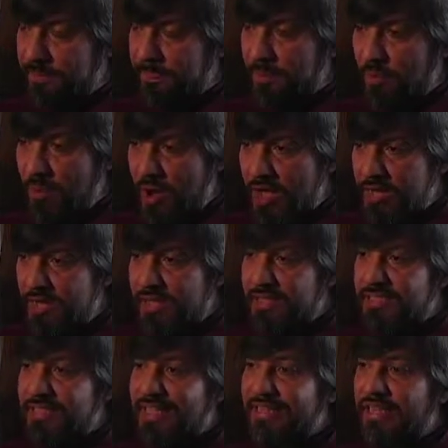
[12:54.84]
One is
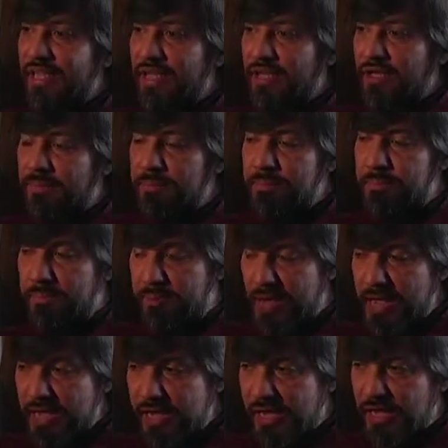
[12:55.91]
that the
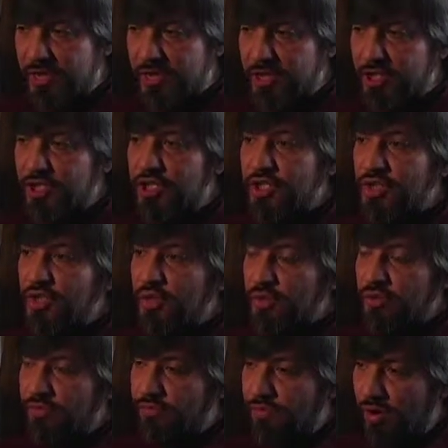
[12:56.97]
player
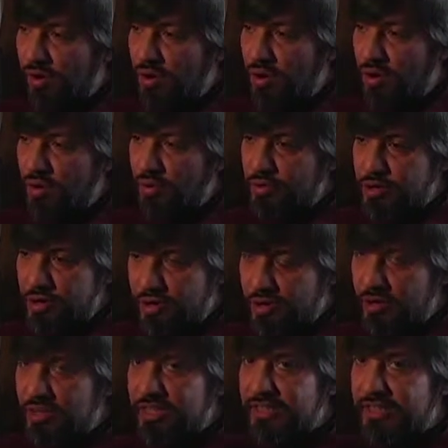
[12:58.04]
could follow not only the